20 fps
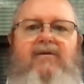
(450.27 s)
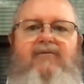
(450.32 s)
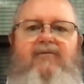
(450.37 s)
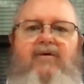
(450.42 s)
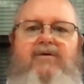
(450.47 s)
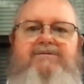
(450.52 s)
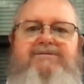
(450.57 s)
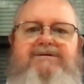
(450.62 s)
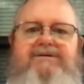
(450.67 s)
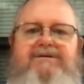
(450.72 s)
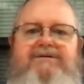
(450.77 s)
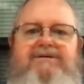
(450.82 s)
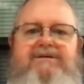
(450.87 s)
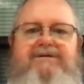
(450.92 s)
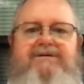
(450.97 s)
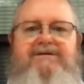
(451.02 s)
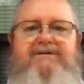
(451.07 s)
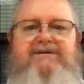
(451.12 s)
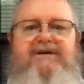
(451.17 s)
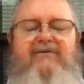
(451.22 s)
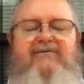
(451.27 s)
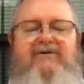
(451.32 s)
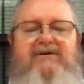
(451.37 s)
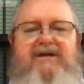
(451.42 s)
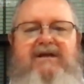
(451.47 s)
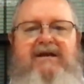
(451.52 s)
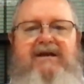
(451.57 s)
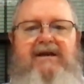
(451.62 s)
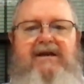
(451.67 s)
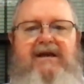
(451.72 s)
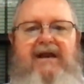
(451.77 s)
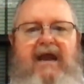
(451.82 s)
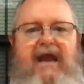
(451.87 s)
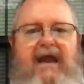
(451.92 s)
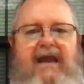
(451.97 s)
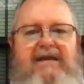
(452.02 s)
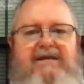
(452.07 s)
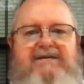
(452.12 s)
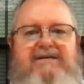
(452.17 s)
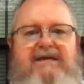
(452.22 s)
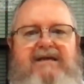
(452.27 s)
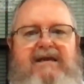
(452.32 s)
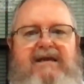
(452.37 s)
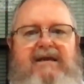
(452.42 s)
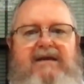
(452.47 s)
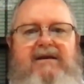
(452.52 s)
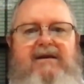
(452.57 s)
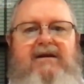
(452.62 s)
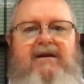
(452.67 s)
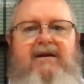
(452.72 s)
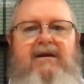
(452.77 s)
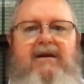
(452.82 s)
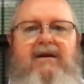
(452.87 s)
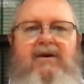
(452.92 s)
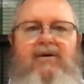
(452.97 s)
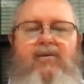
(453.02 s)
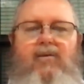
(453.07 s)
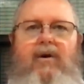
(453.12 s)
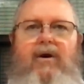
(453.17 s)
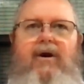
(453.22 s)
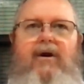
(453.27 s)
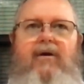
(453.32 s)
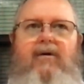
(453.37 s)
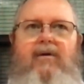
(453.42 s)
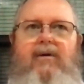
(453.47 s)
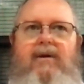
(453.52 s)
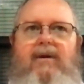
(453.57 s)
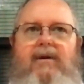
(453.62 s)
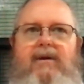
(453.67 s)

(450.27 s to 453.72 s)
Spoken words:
verses 17 and 18, where